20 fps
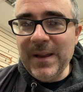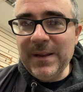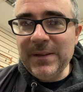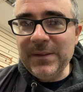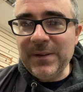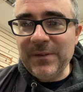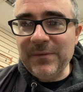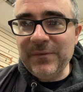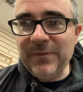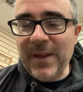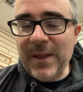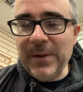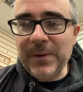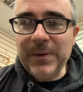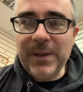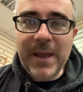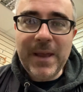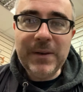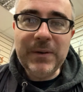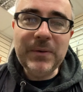their fellow
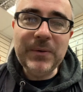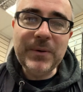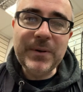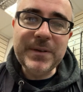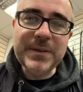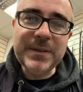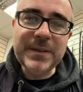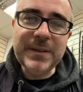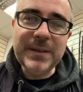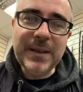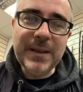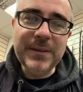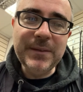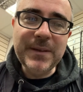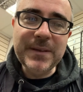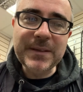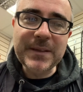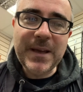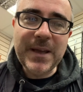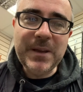landlords in, in
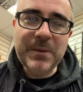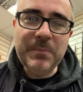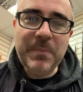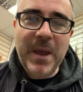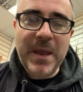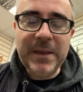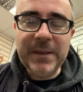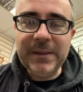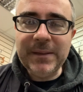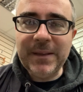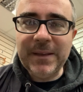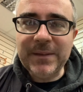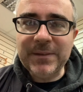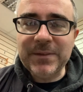this kind of betting thing.